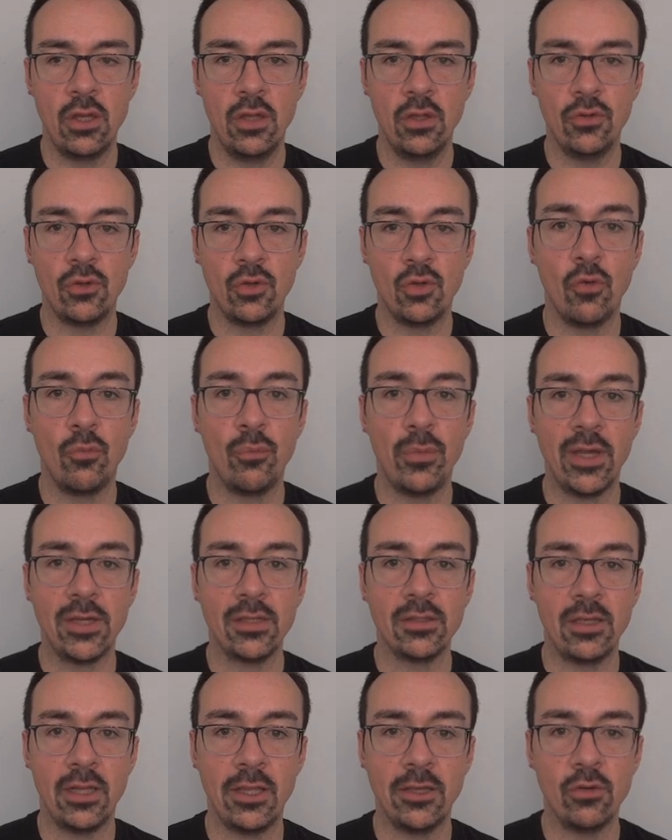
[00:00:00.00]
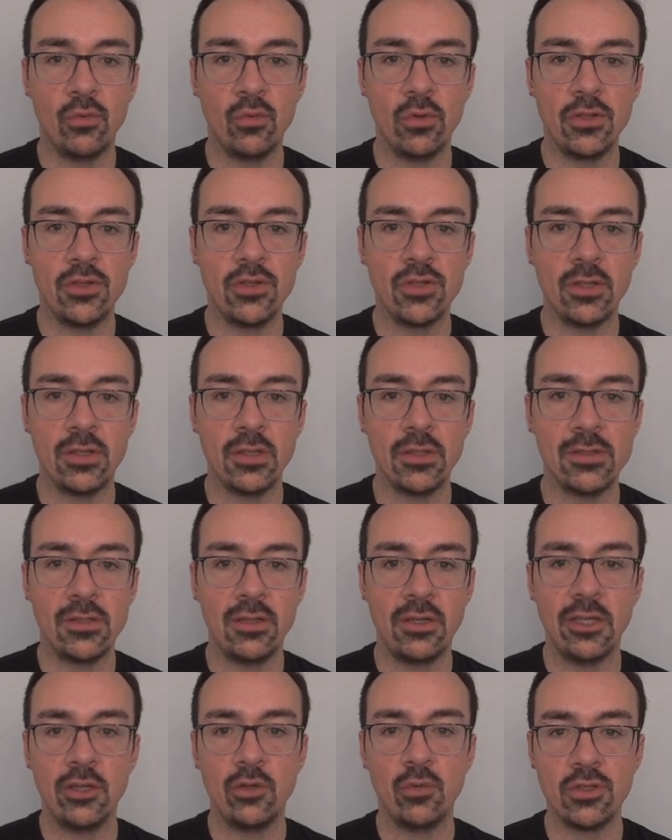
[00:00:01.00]
The compact language is the
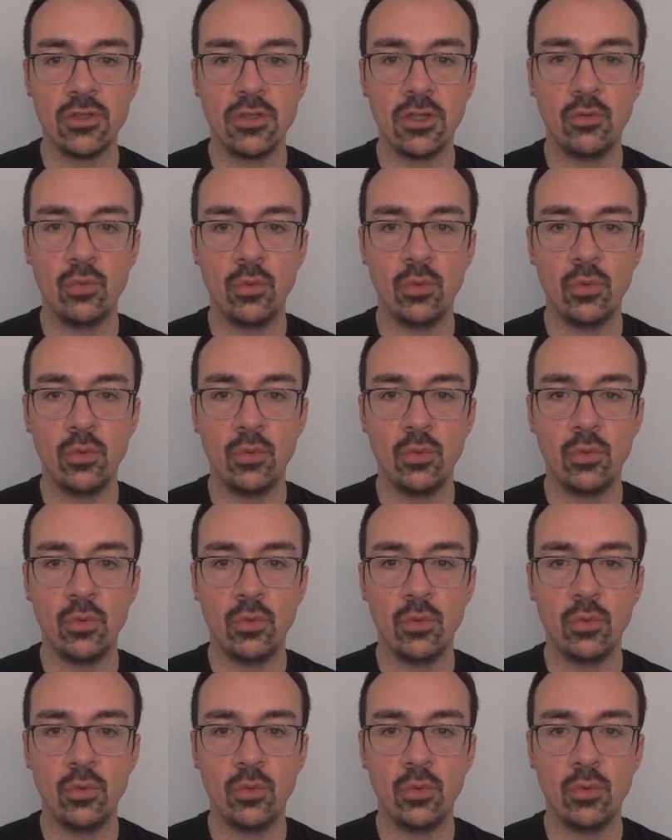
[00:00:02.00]
language that